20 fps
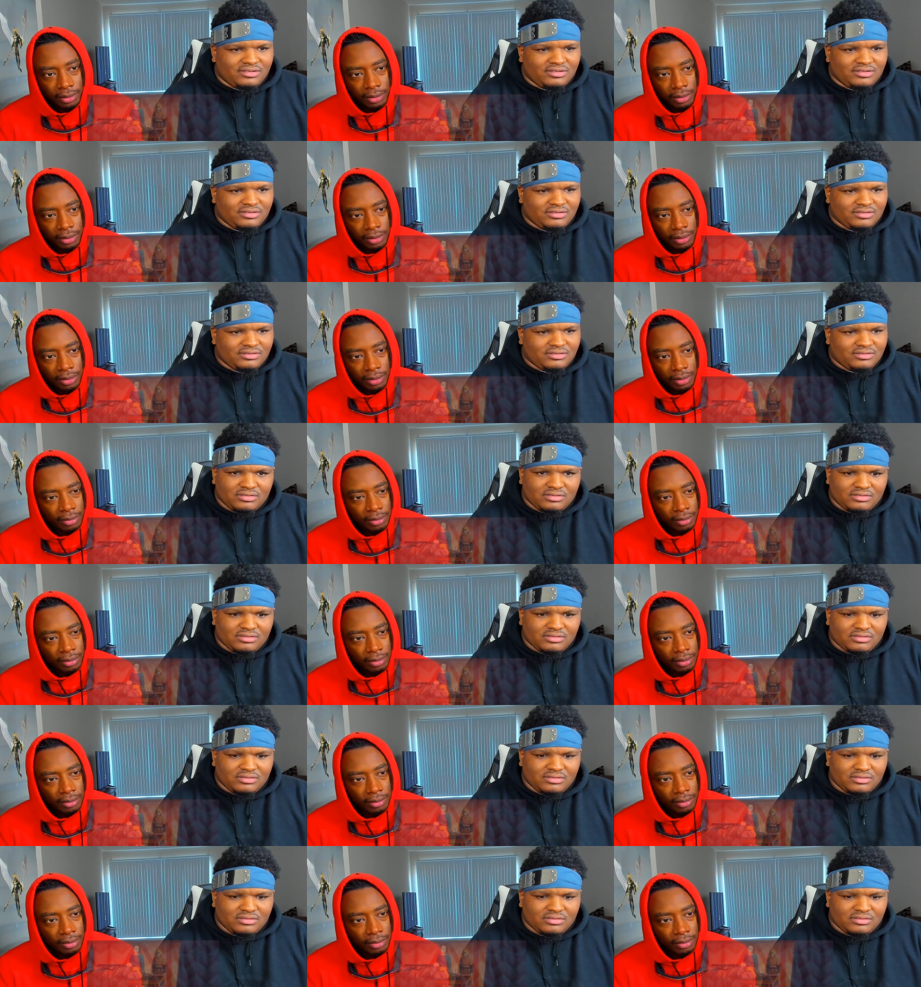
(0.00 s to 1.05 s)

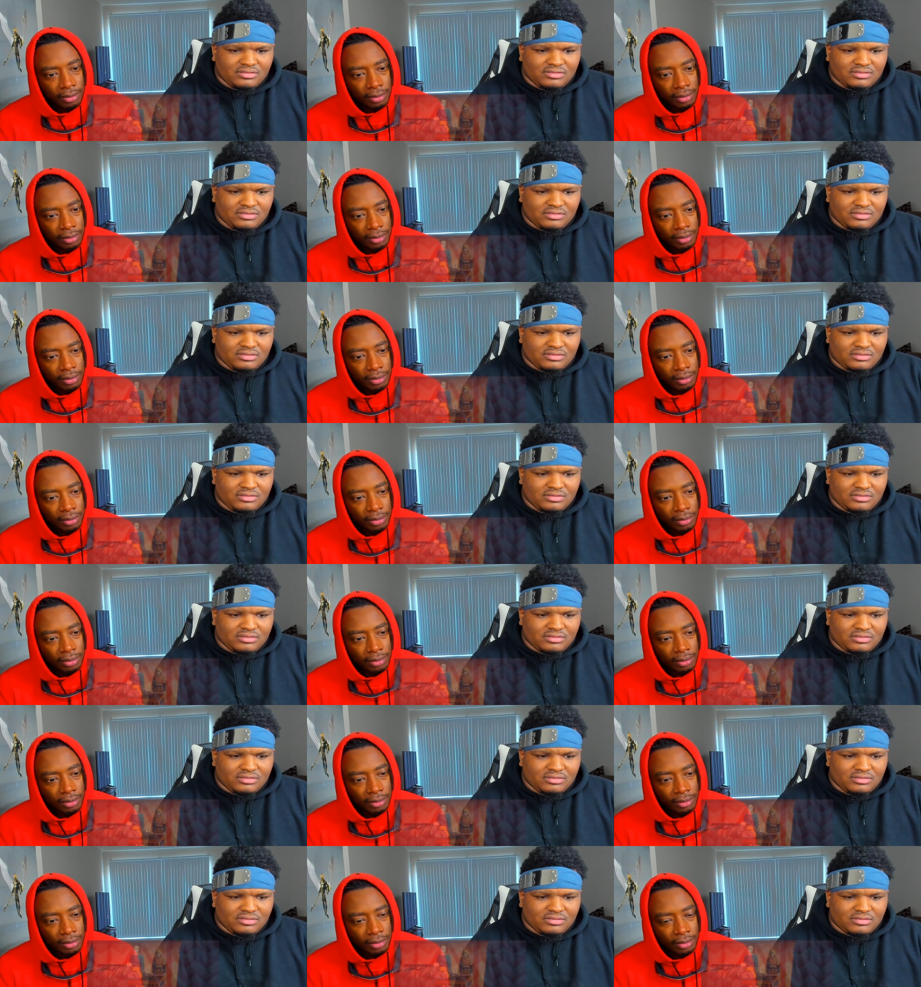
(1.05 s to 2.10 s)

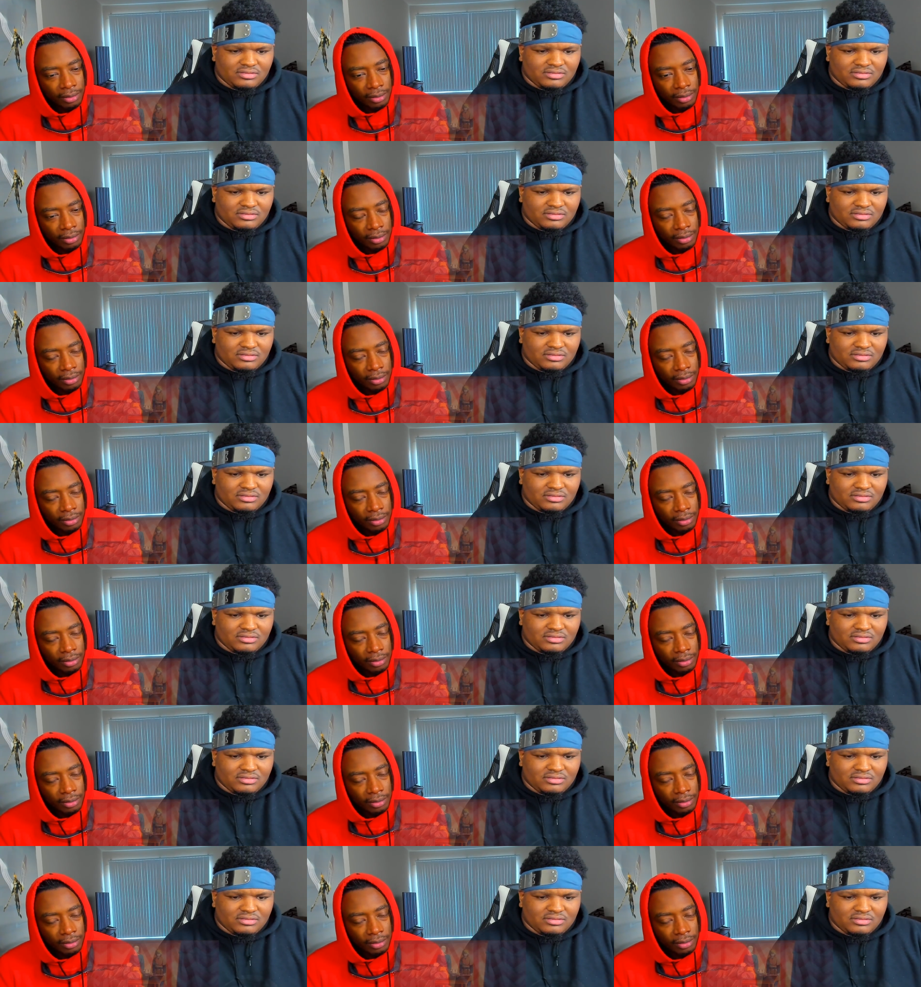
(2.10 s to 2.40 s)
Nobody speaks.